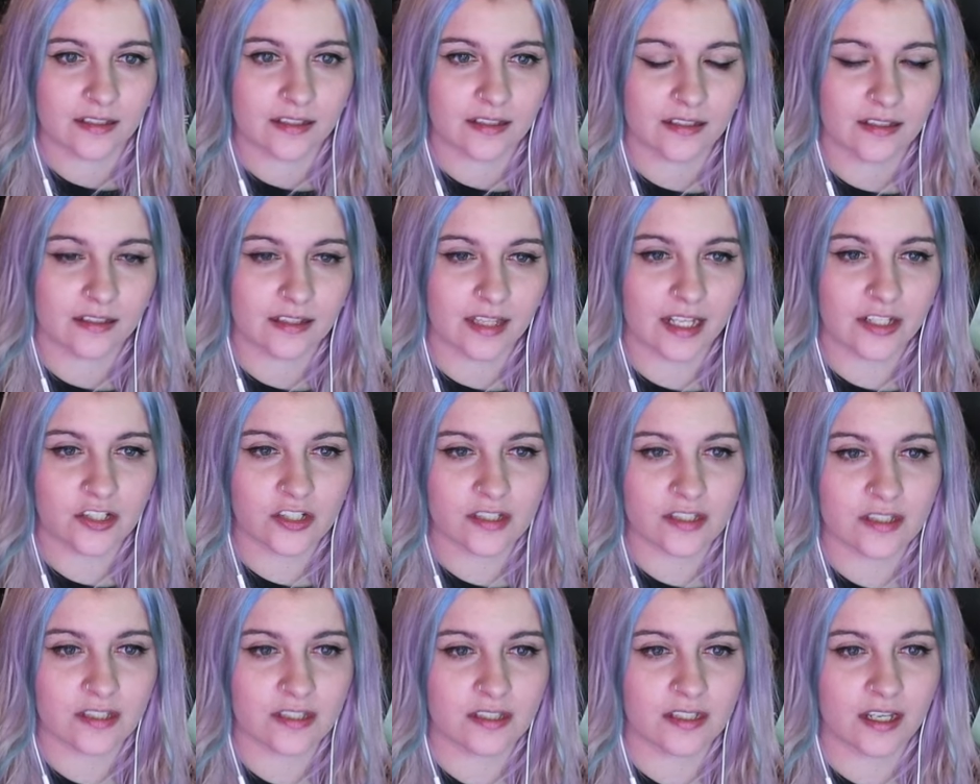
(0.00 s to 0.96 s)
That
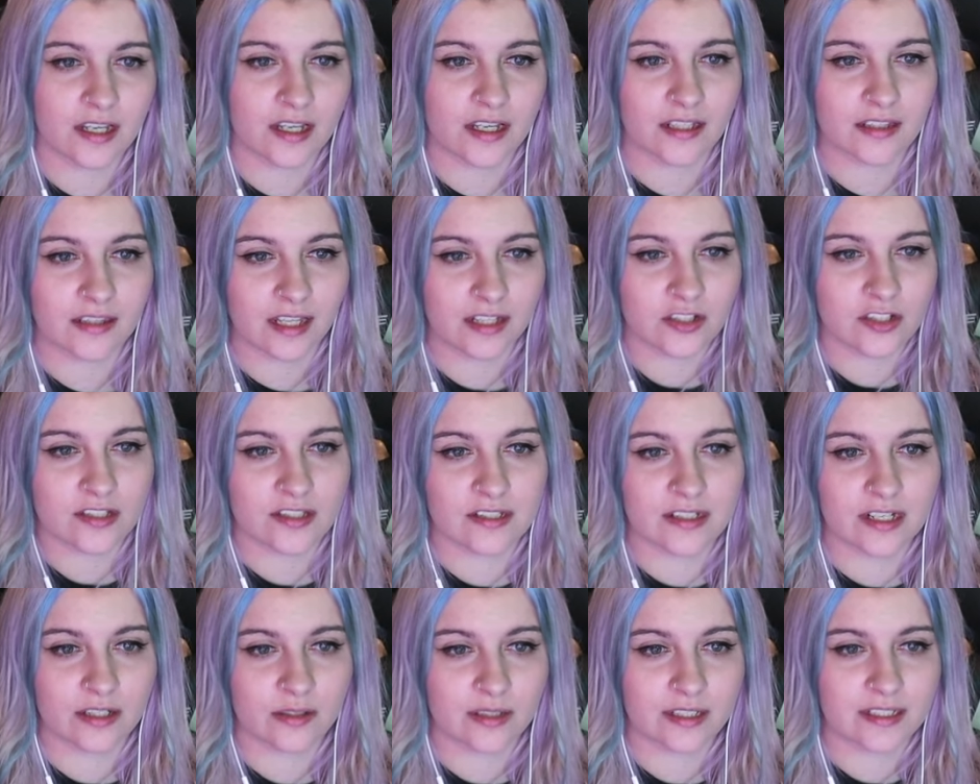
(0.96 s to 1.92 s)
just
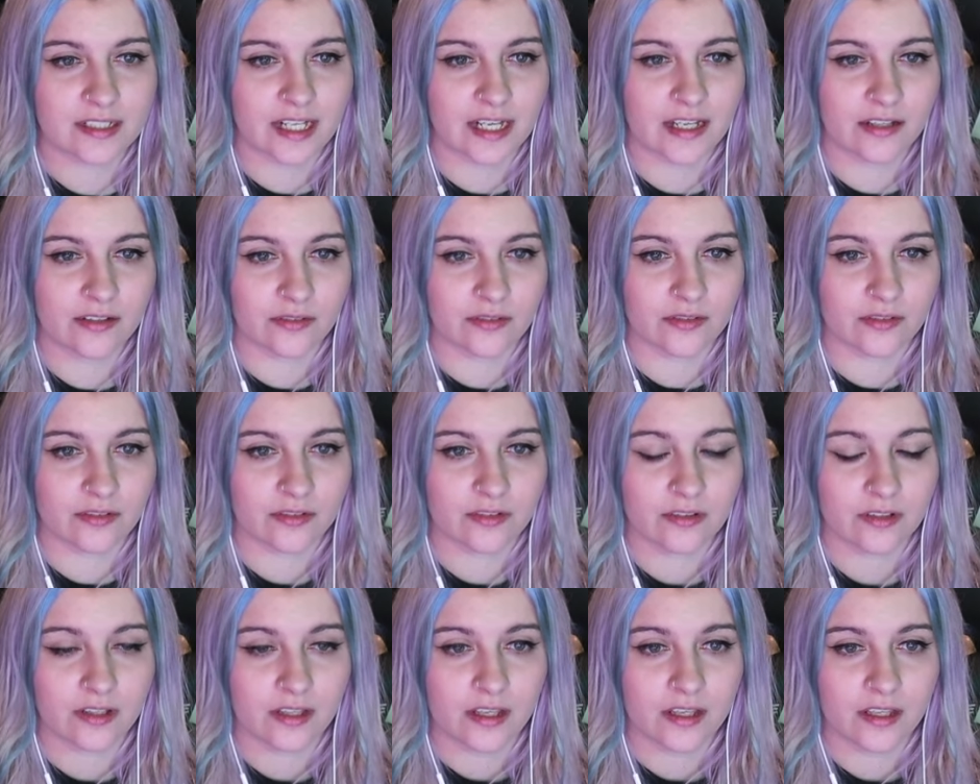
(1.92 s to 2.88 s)
narrowed it down.
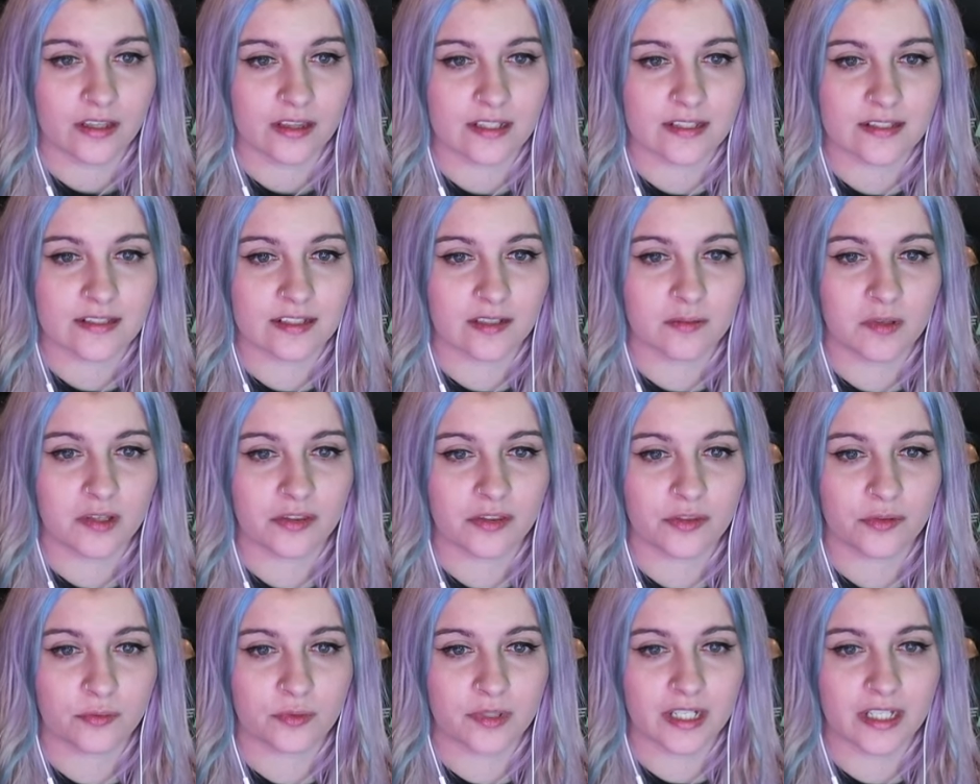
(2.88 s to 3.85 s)
This is gonna be a
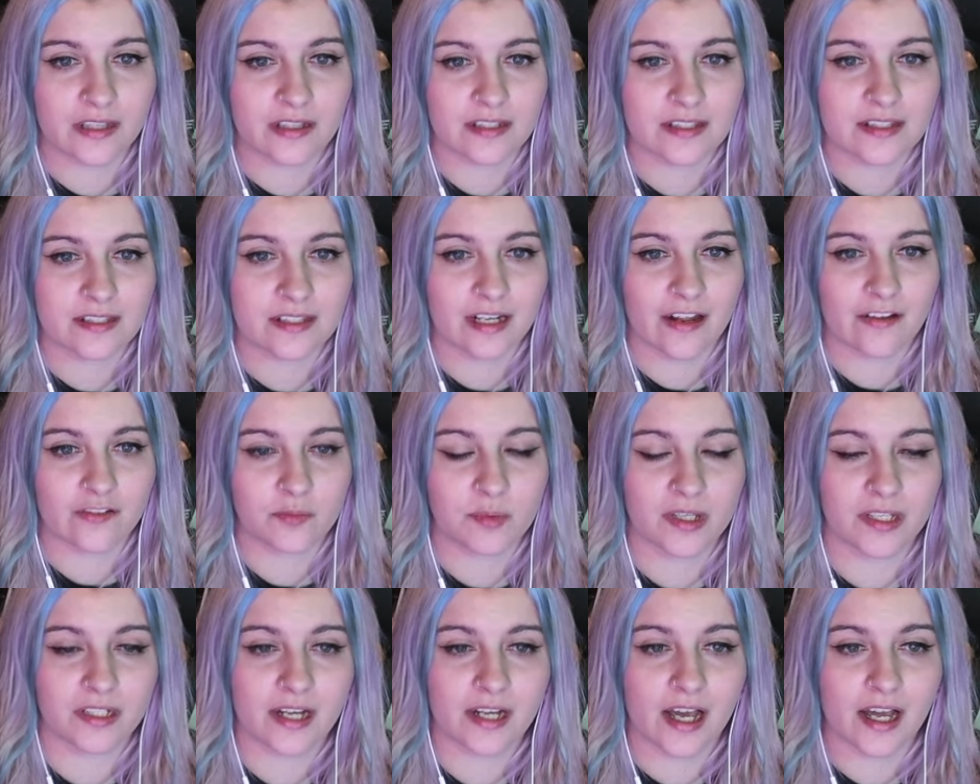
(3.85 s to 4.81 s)
3 and this is gonna have to be
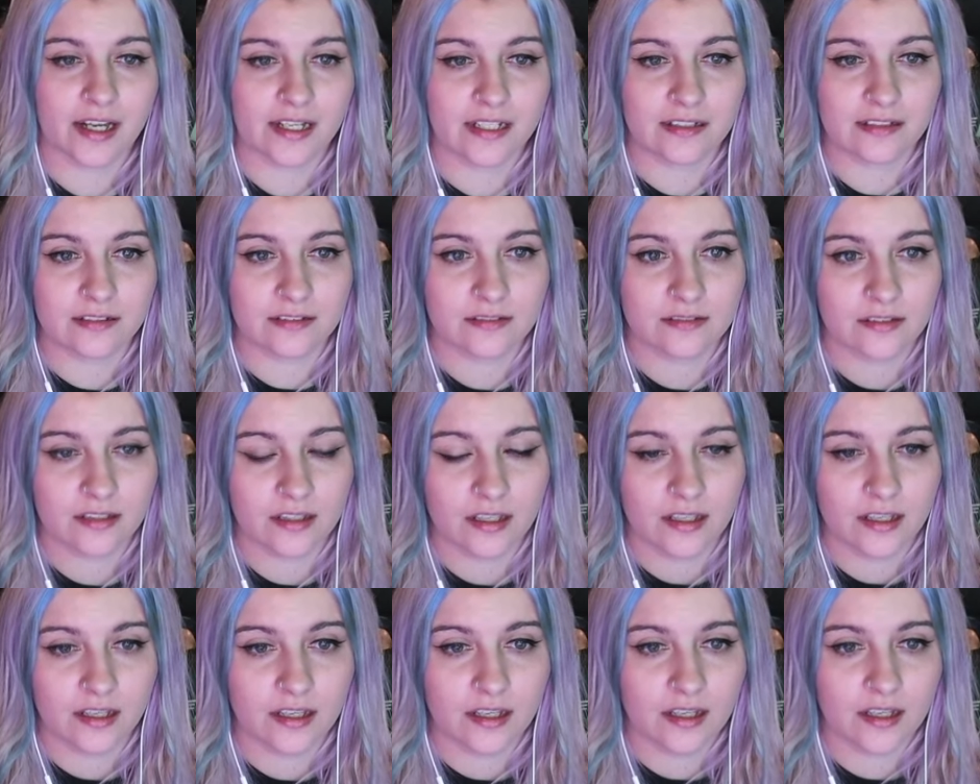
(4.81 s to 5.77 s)
a 9.
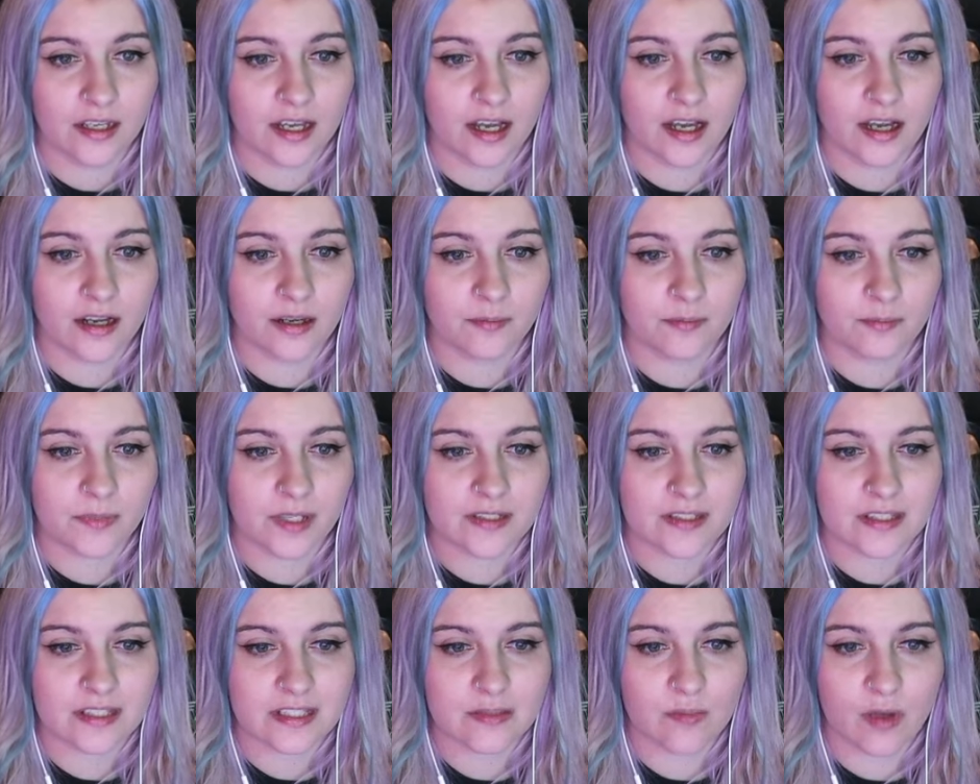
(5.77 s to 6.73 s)
Because
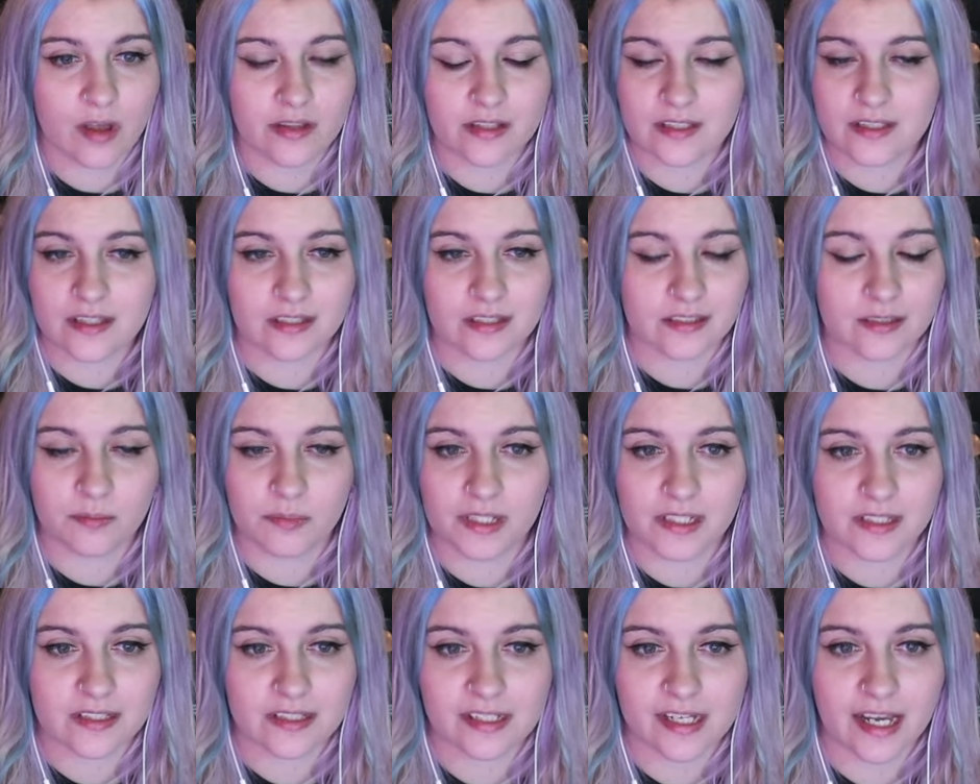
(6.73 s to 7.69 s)
the smallest this can be
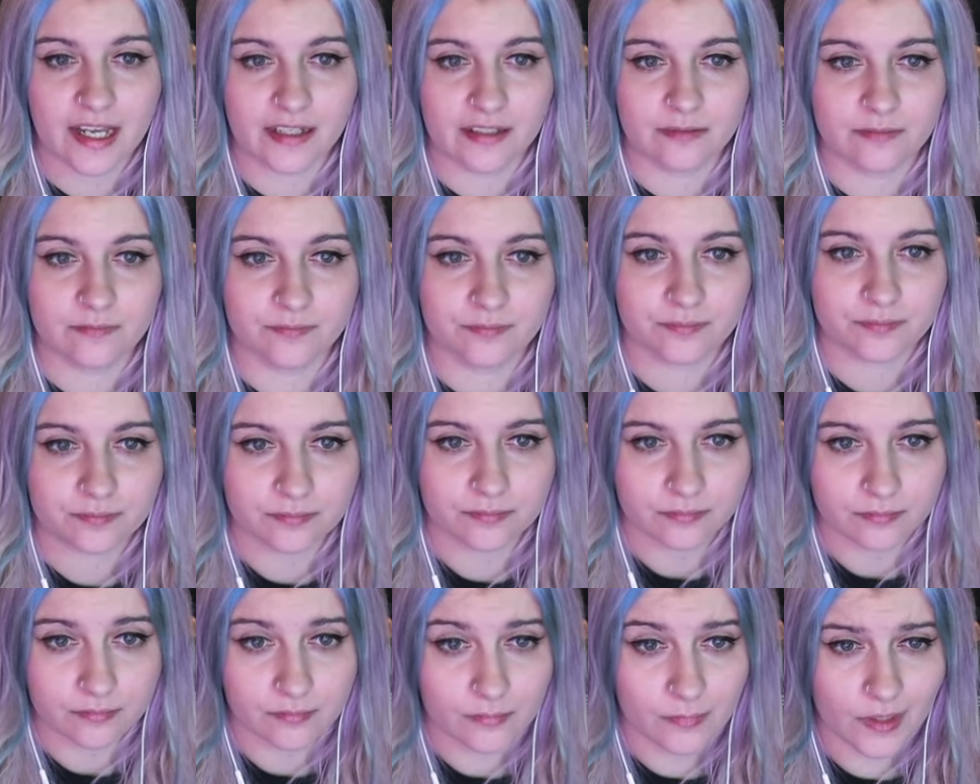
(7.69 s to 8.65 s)
is 10.
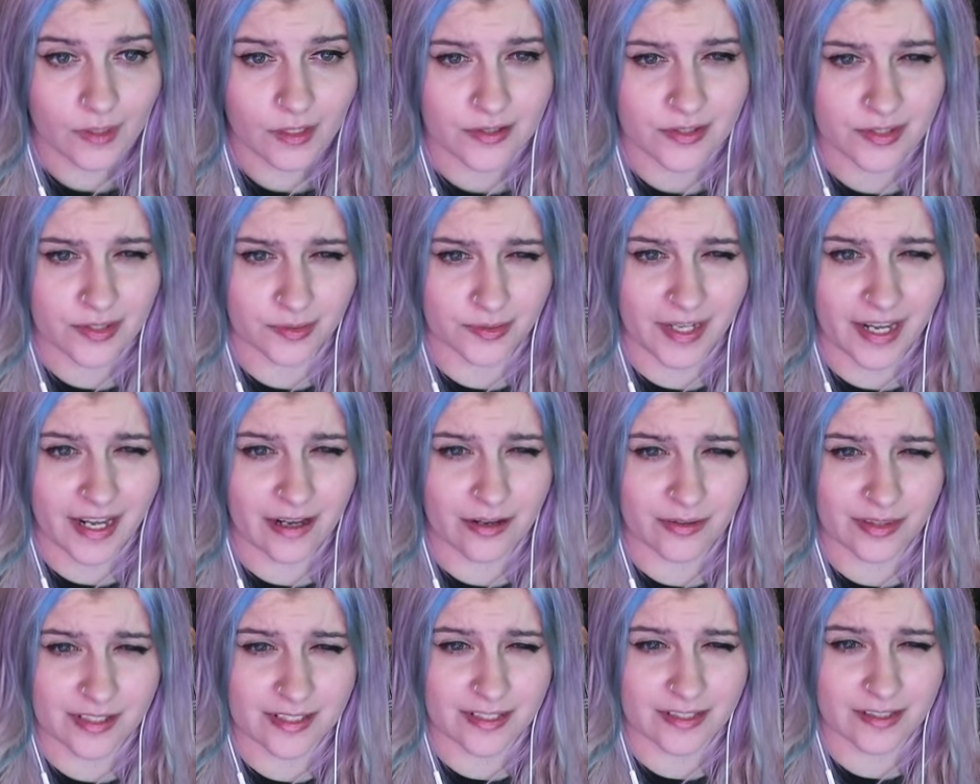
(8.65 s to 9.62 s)
So now
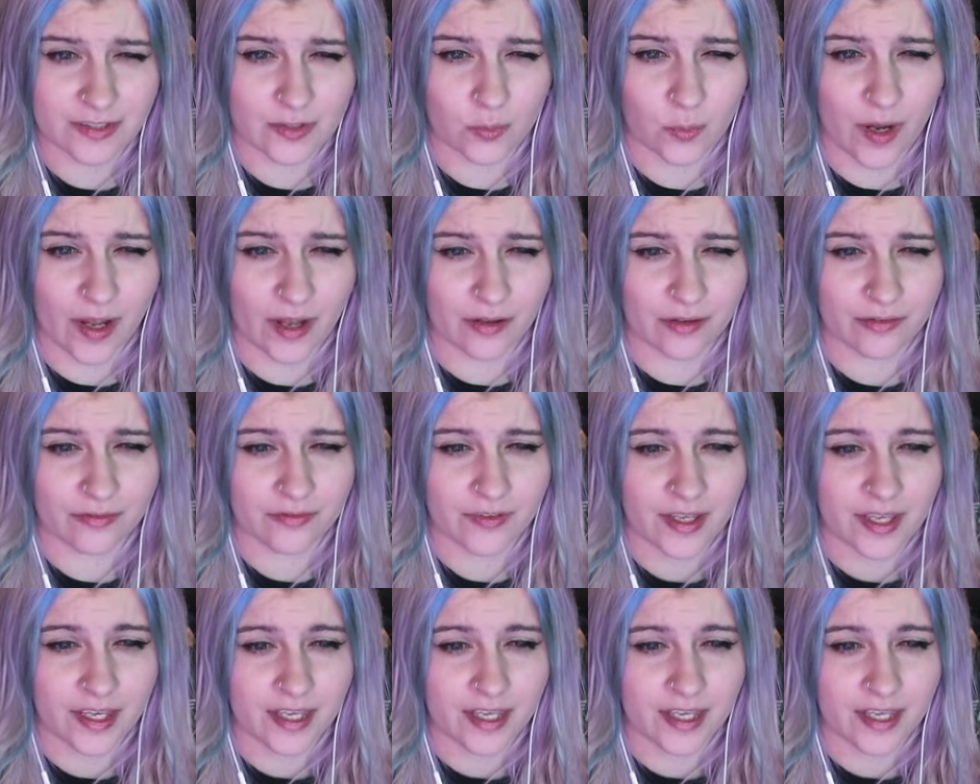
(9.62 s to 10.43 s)
this is 12.